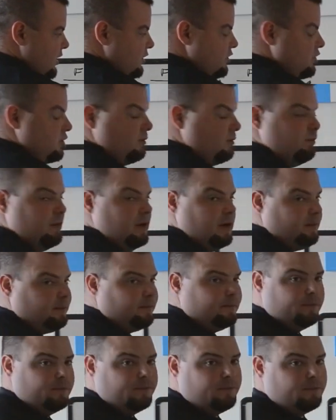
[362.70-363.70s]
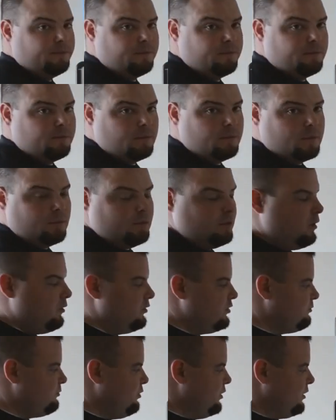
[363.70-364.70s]
kids should beat him. We
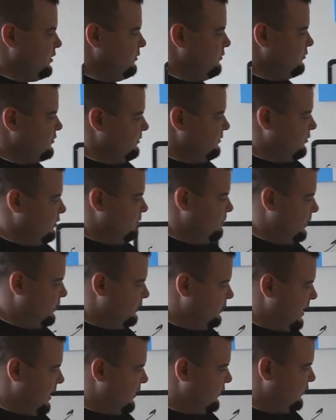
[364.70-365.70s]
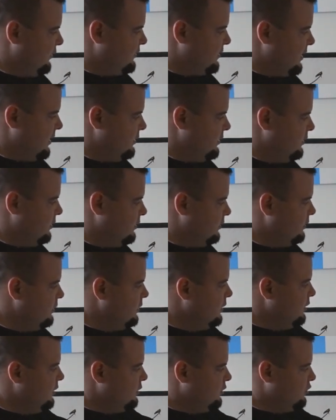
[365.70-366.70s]
always put some of our better athletes out here.
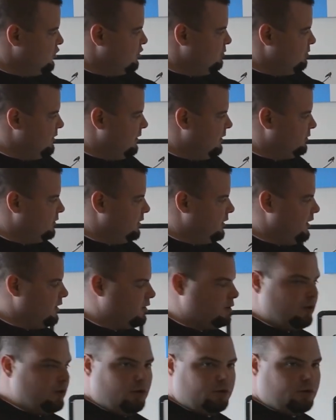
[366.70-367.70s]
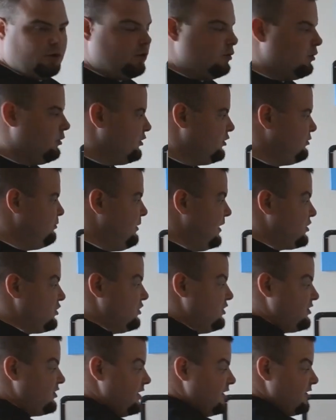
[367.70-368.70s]
You should be able to hit the hook to curl,
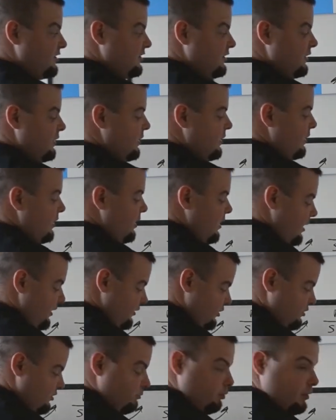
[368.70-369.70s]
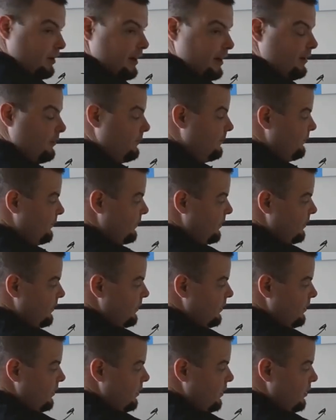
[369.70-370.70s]
especially since on sprint out,
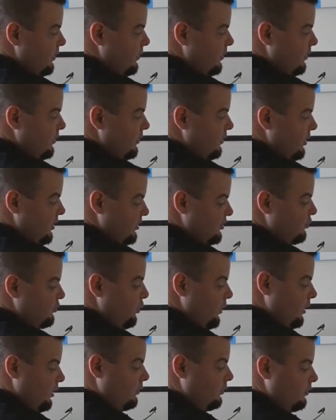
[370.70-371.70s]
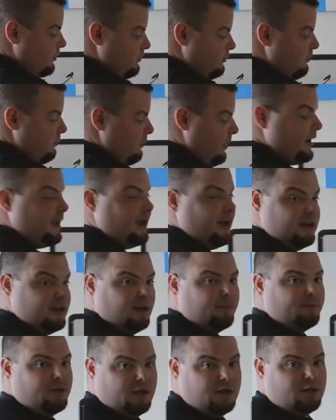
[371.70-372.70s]
this will might
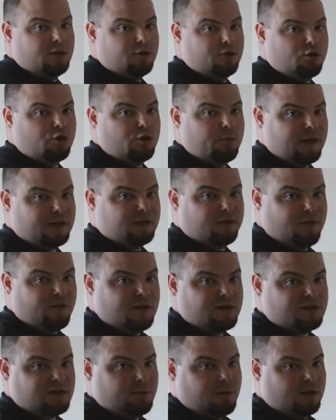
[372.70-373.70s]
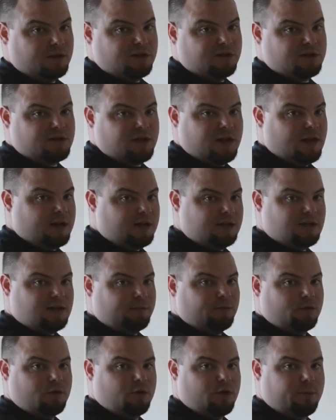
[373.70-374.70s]
end up getting in your quarterback's face. They might just say,
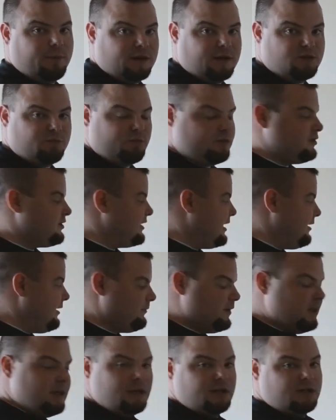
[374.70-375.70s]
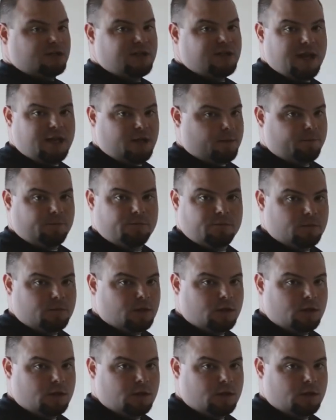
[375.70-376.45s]
anytime the quarterback sprints out, take him.